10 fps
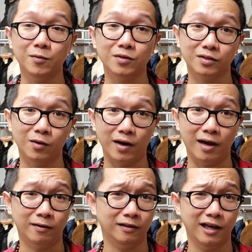sold
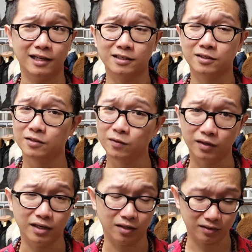out as soon
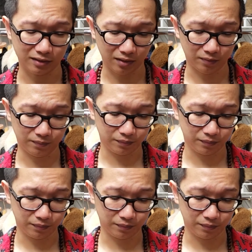as they're on sale.